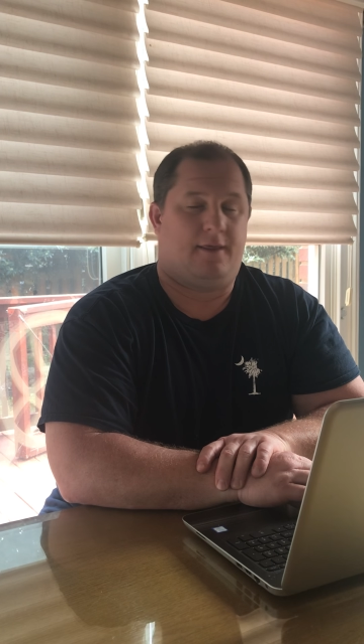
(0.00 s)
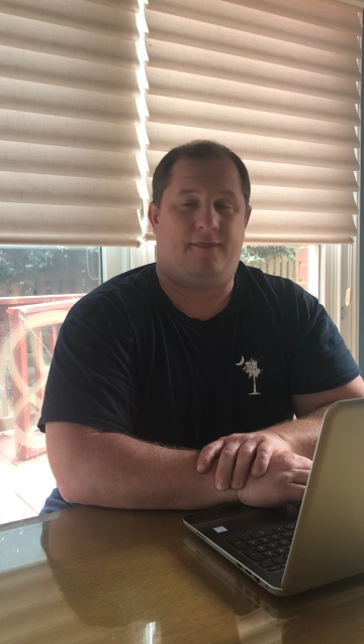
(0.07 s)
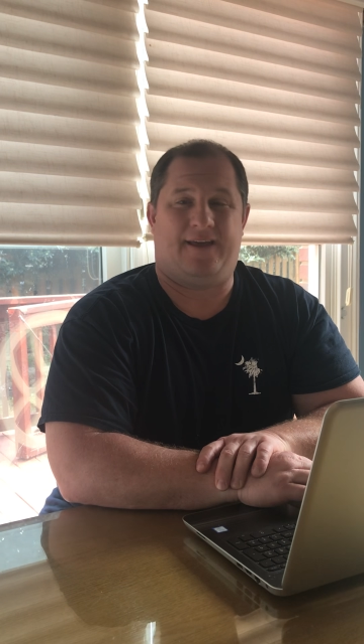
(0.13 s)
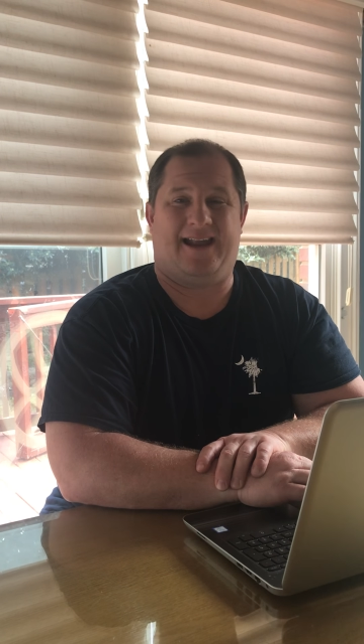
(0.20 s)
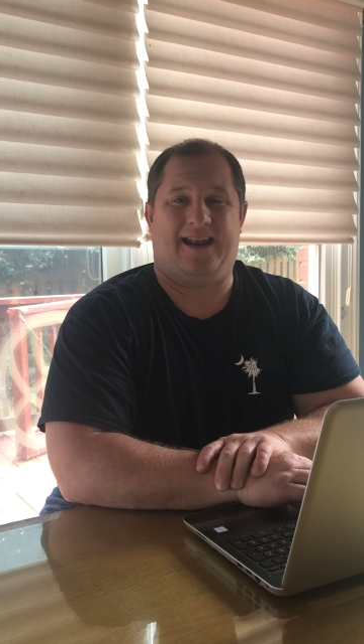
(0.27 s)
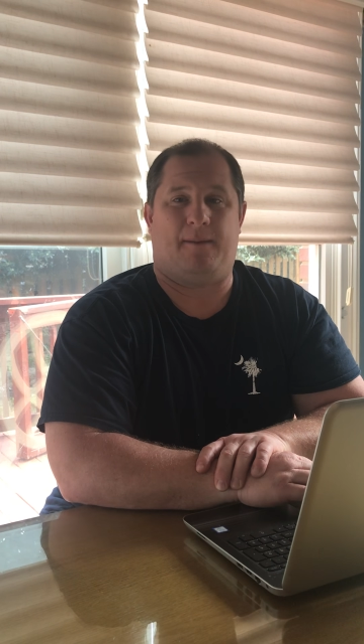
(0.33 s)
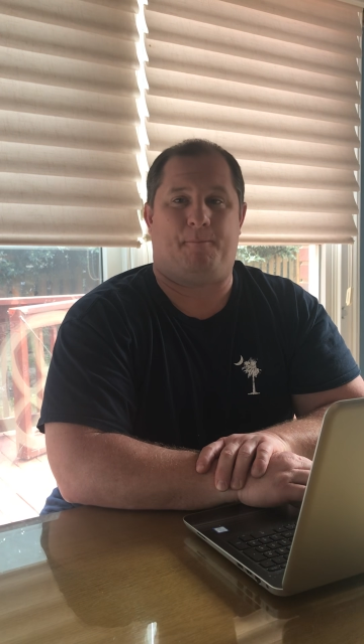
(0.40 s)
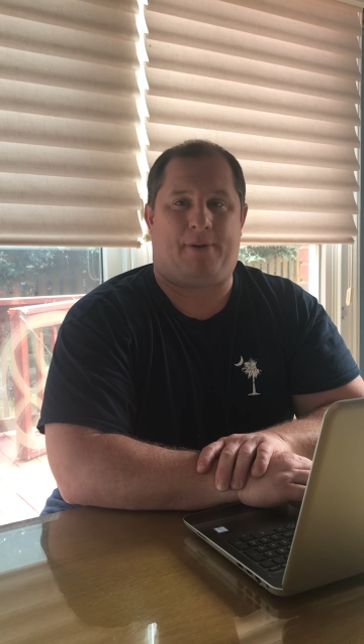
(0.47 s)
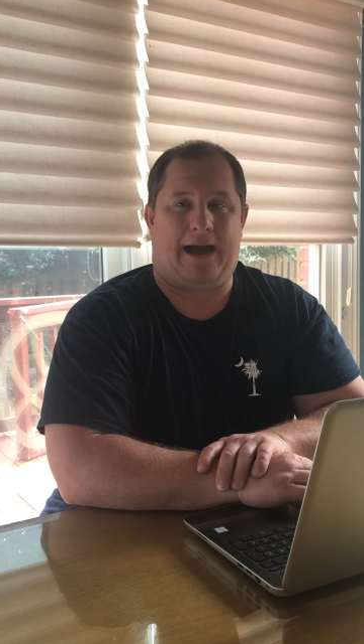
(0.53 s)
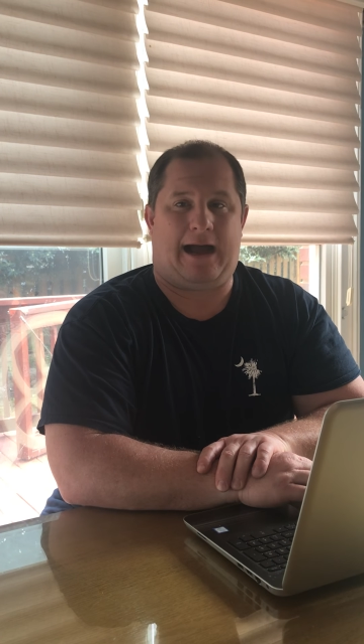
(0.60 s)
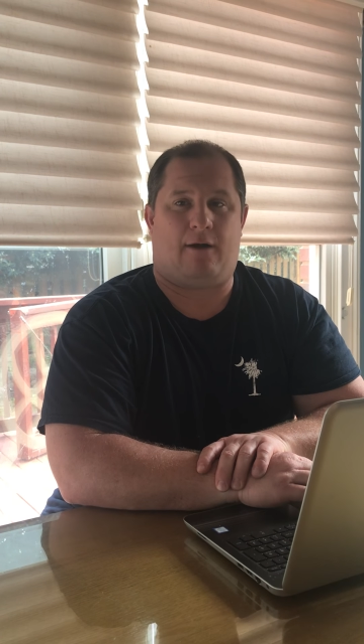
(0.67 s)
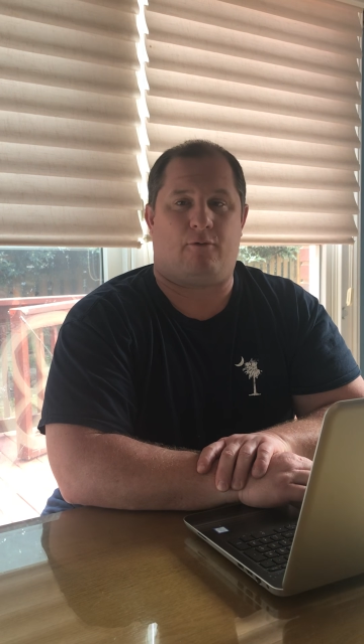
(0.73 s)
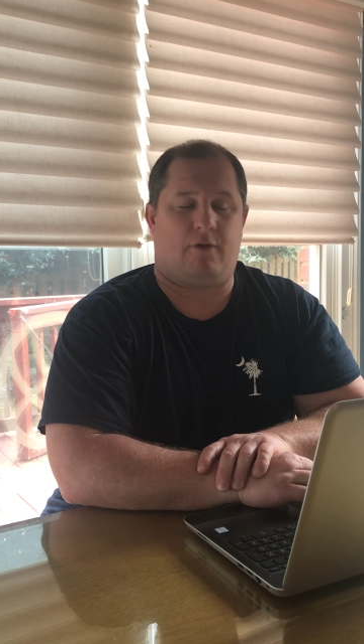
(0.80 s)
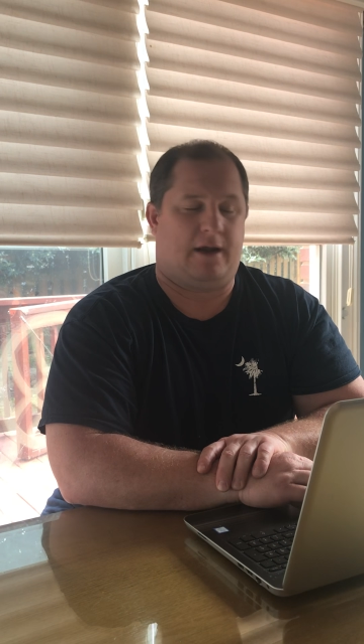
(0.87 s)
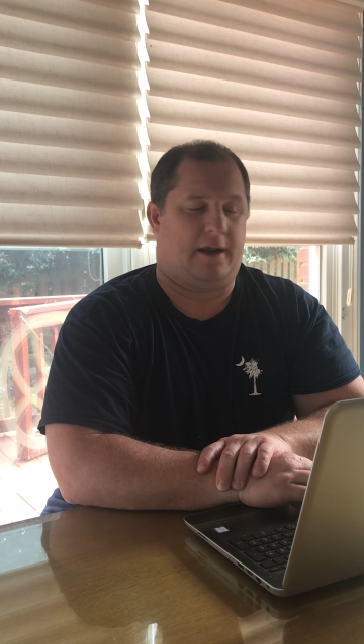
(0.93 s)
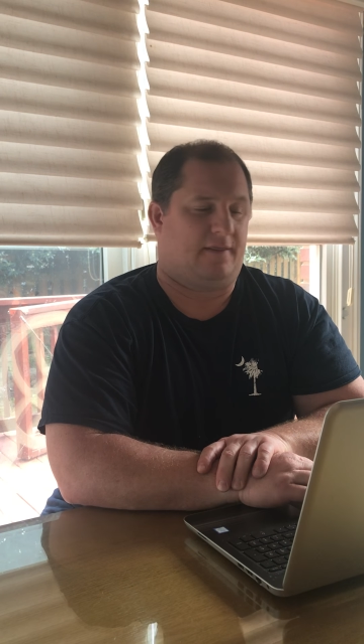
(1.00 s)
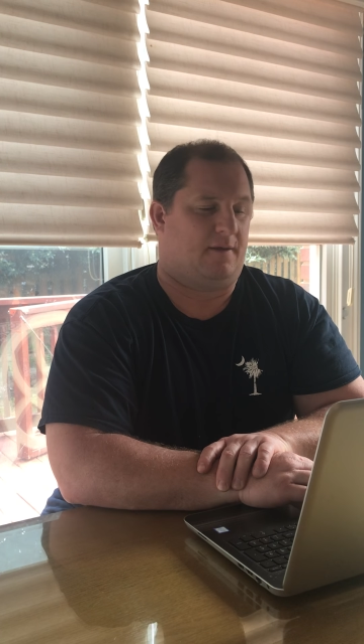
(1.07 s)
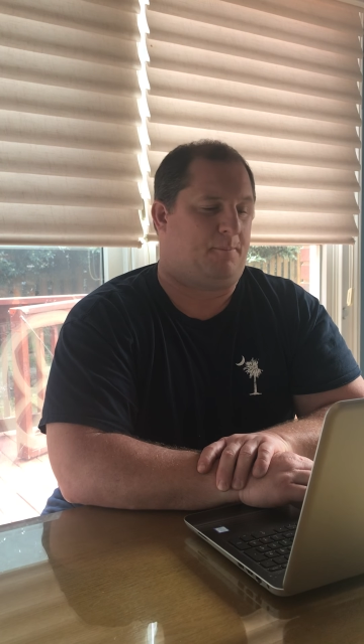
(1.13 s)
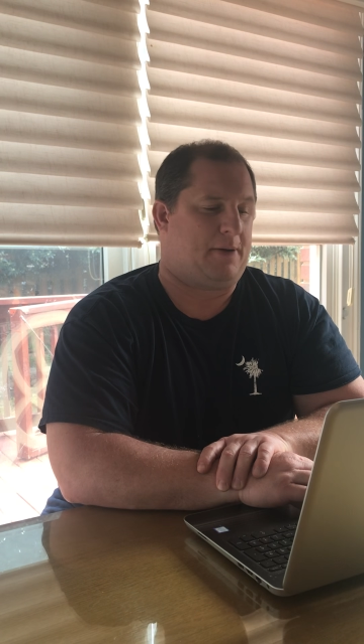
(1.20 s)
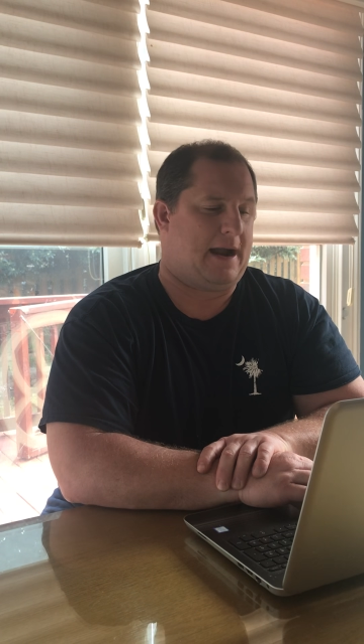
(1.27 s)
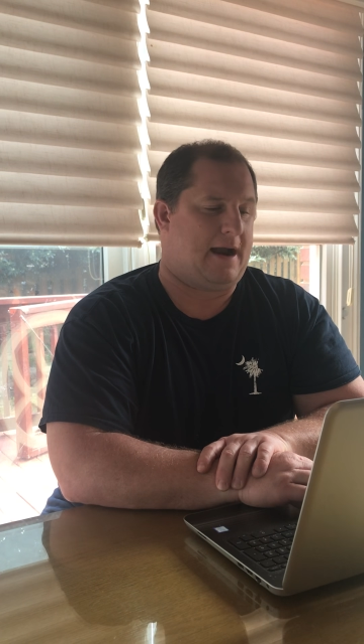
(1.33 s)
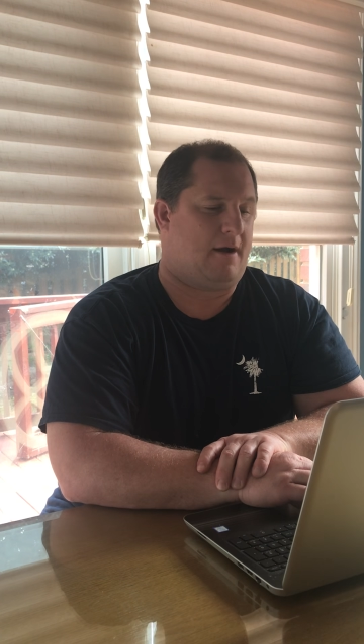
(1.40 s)
than empowering the
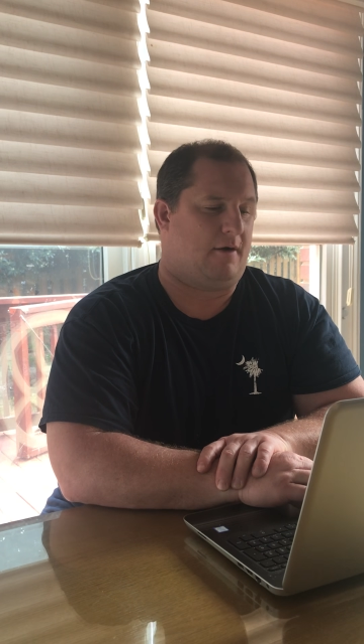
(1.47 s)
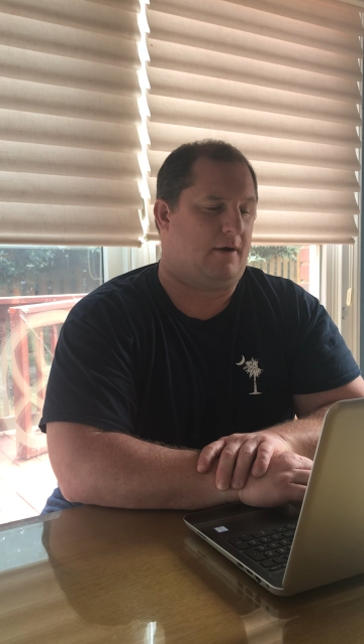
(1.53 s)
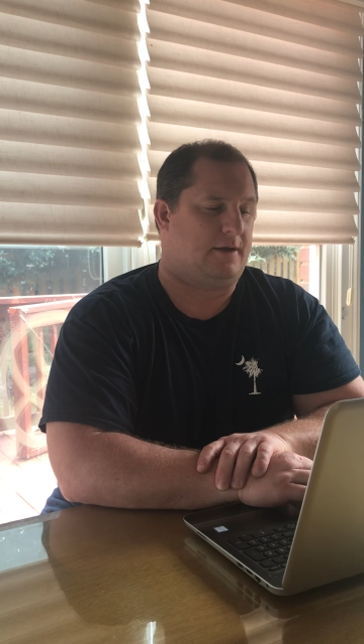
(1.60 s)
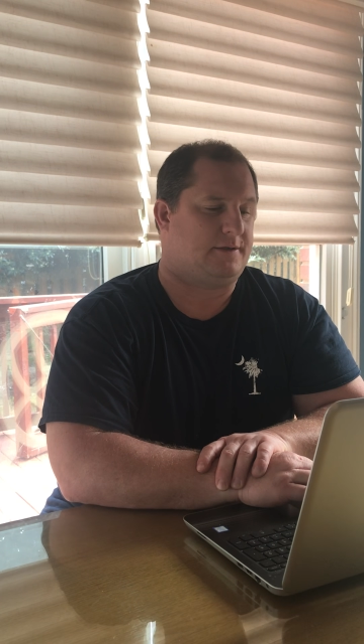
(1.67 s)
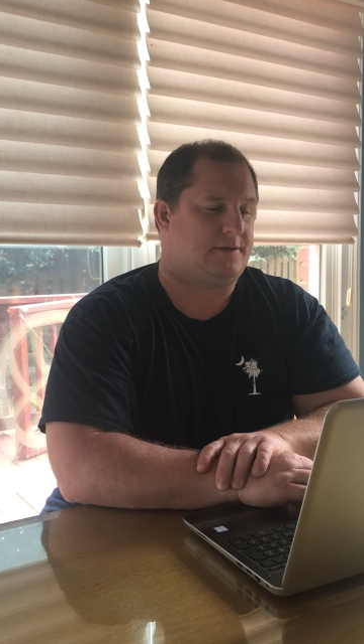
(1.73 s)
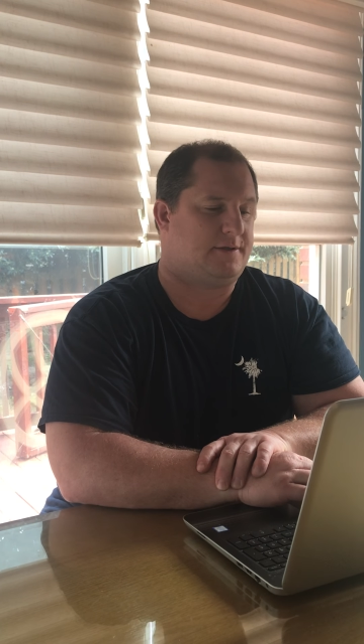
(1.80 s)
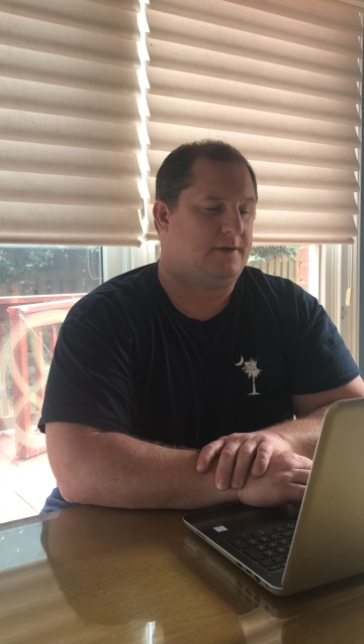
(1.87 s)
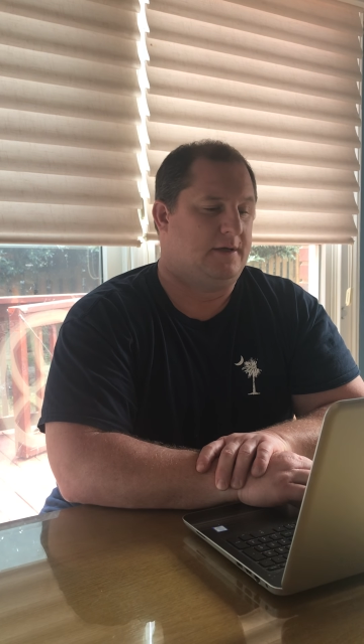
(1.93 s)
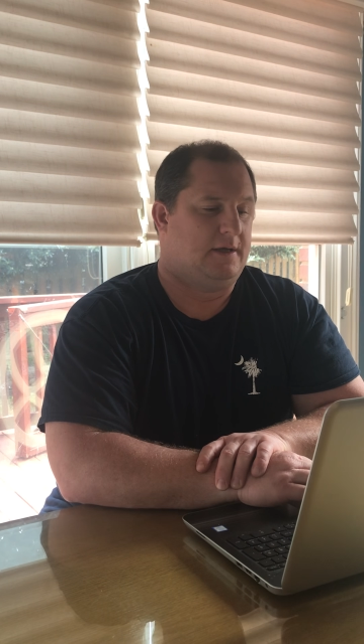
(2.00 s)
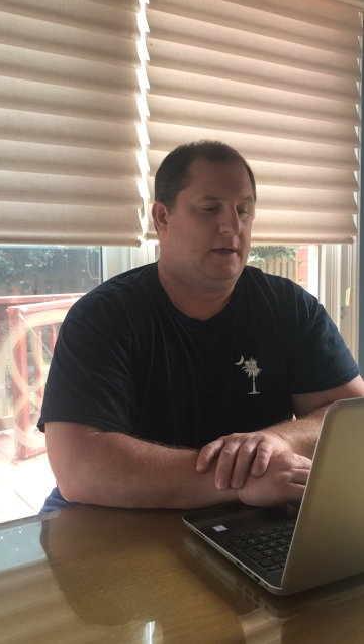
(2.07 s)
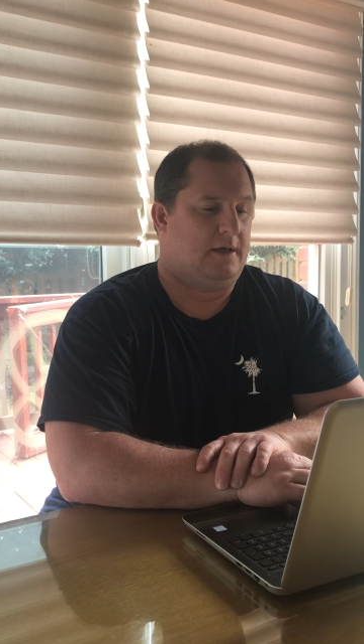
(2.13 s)
parents